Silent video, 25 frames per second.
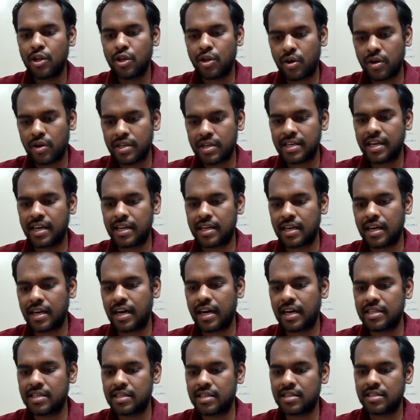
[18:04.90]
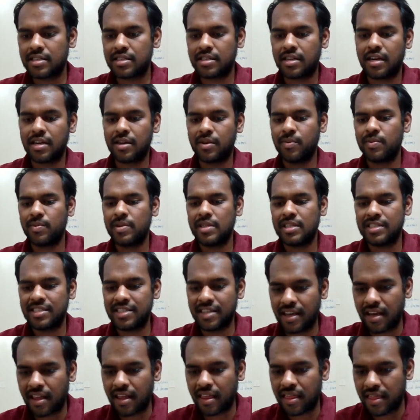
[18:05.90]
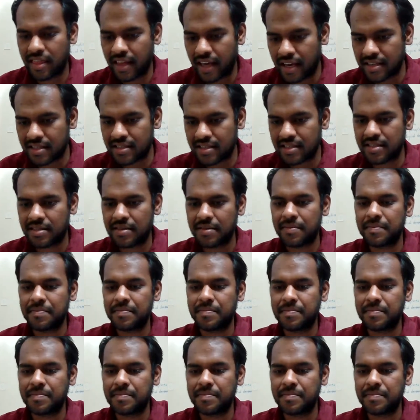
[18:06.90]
not yet. I just started. We'll check. Thanks.